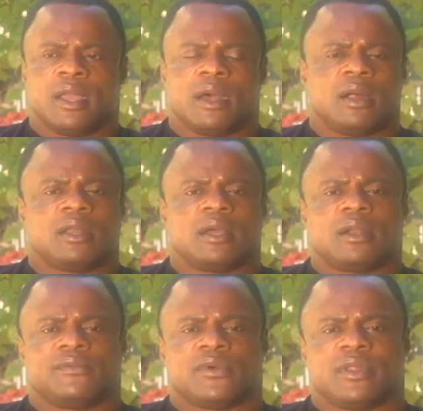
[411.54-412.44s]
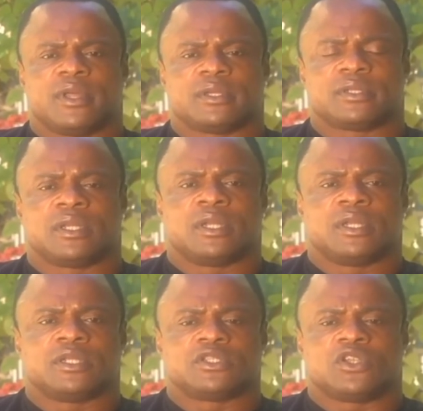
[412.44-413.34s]
lot of others
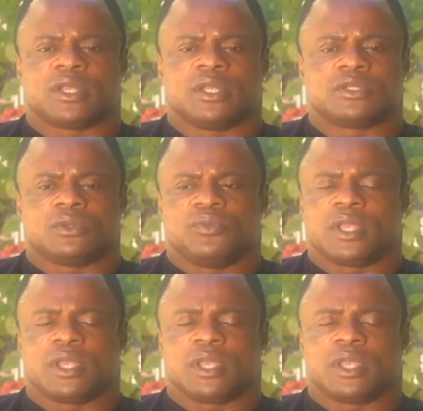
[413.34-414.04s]
talking to me,